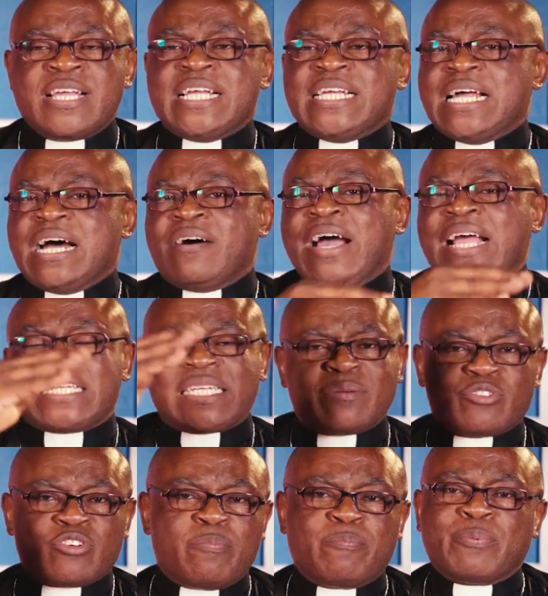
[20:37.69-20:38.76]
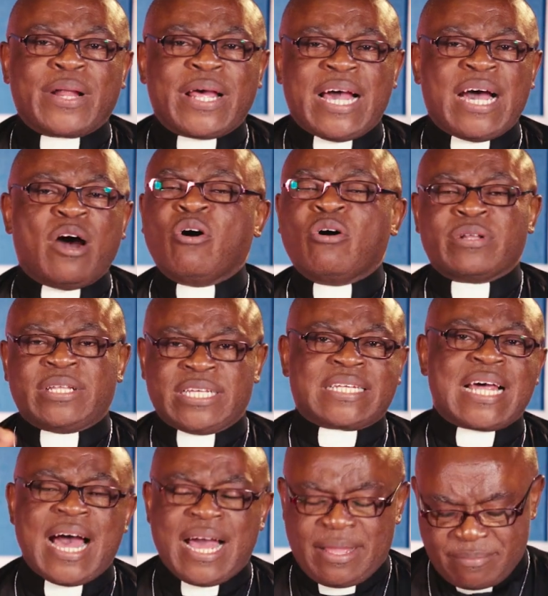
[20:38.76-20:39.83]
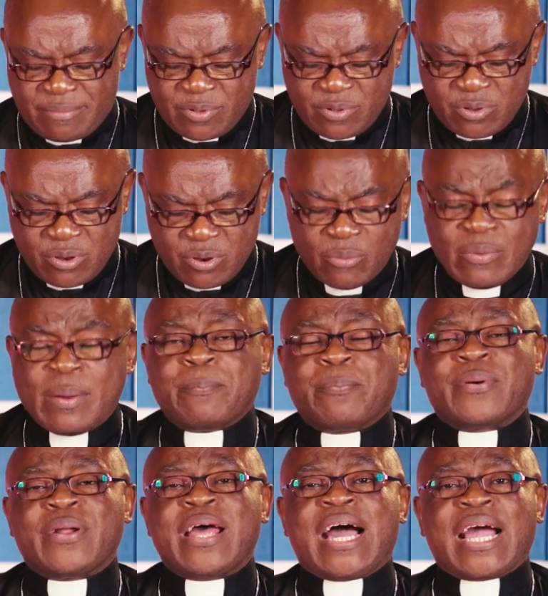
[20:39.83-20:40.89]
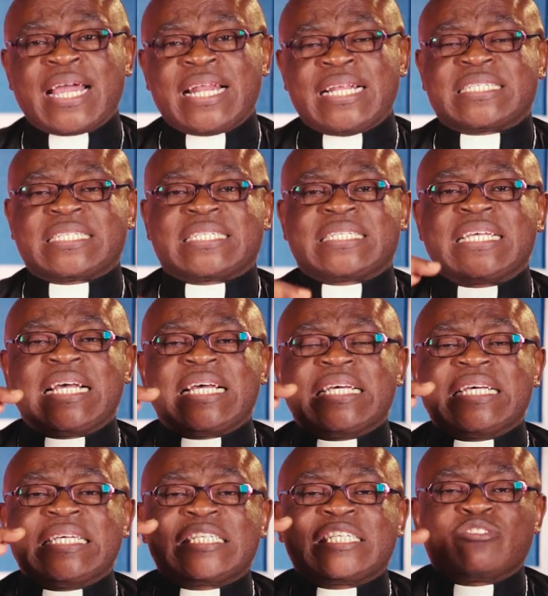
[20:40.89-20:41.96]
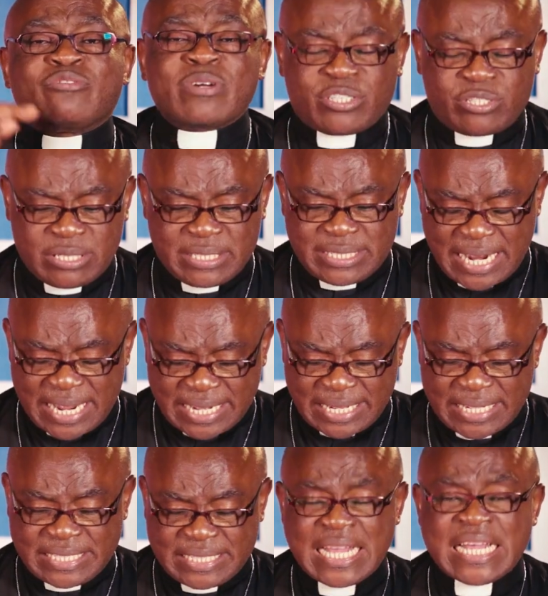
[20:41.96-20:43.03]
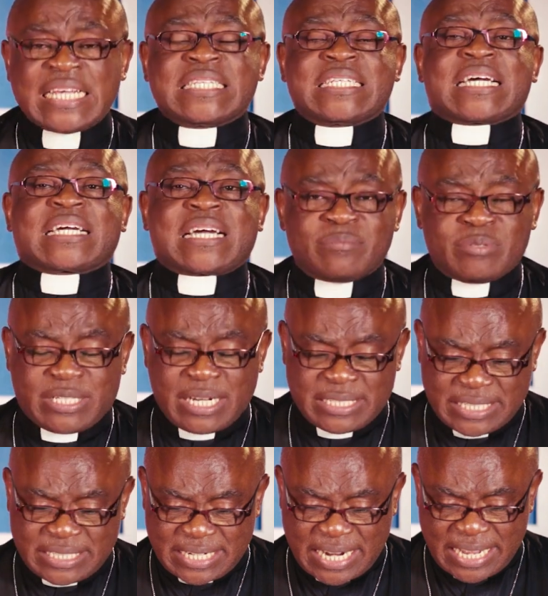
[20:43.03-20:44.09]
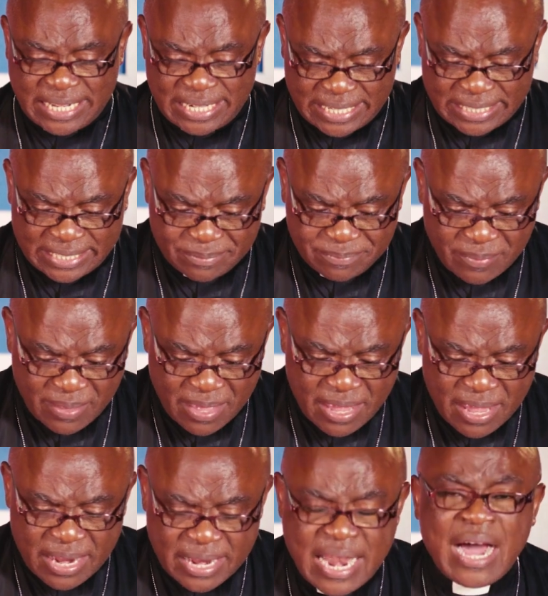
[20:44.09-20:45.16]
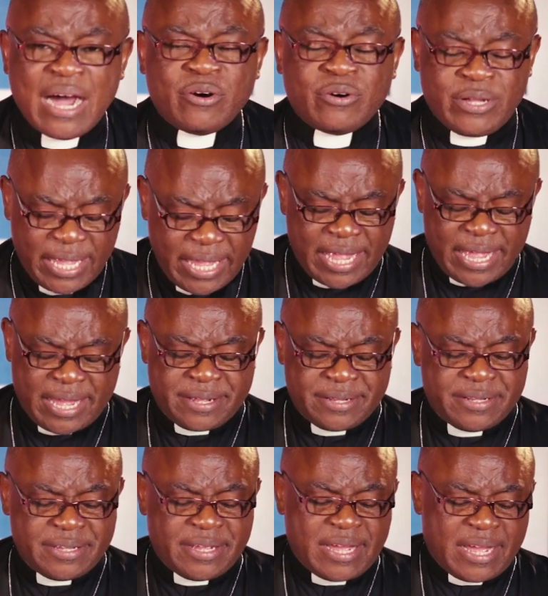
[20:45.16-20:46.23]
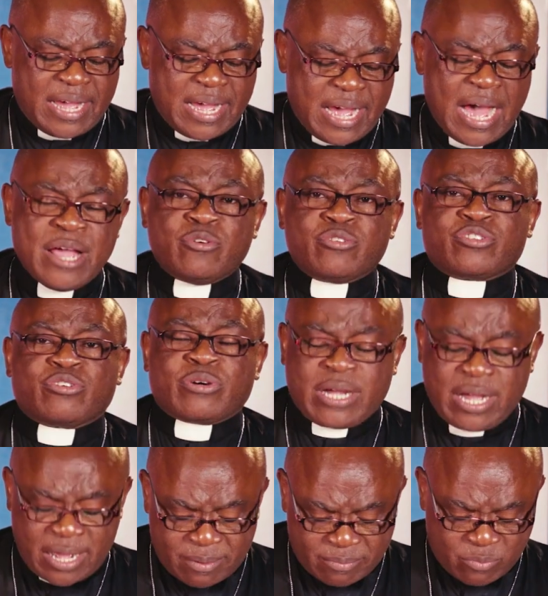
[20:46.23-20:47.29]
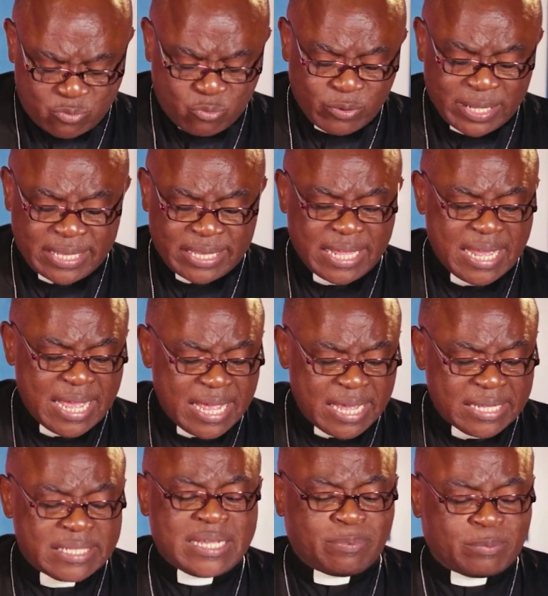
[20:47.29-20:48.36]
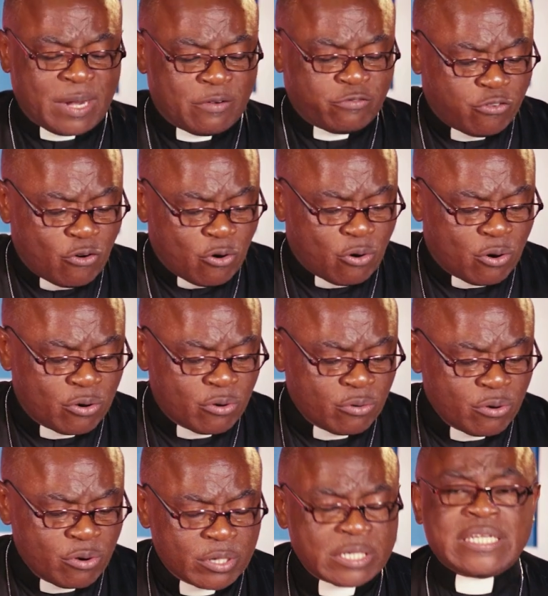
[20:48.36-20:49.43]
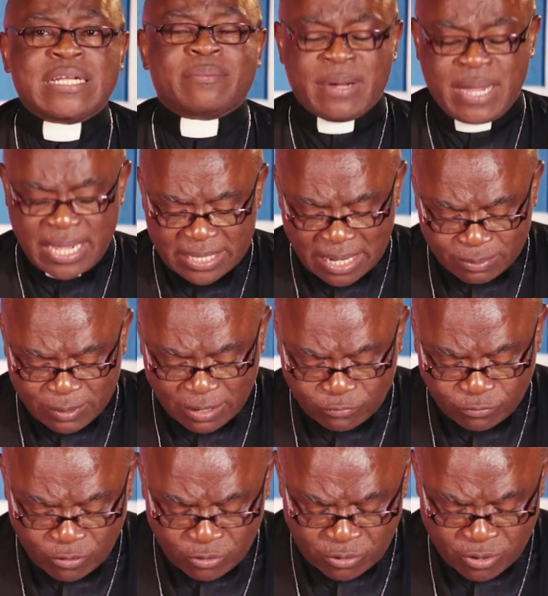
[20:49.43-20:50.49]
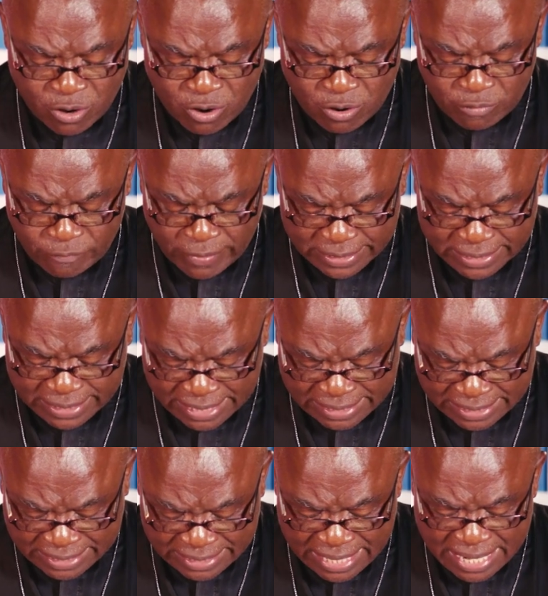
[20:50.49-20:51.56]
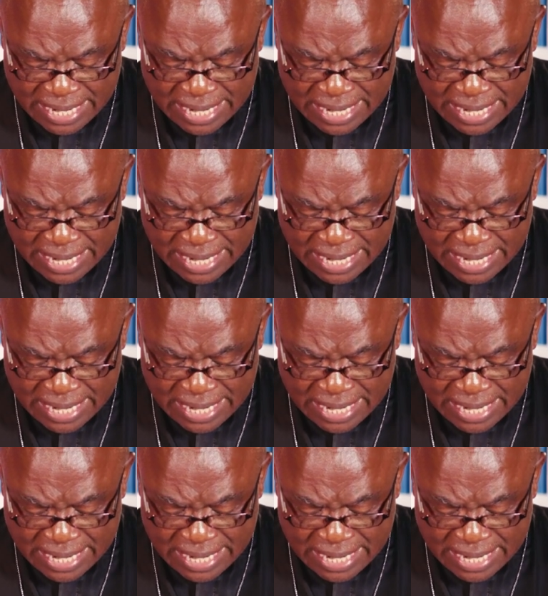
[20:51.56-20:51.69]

in our items of prayer all the time, we pray against situations like this, circumstances like this. Now here, I also come with chapter 4, Jeremiah chapter 4, verses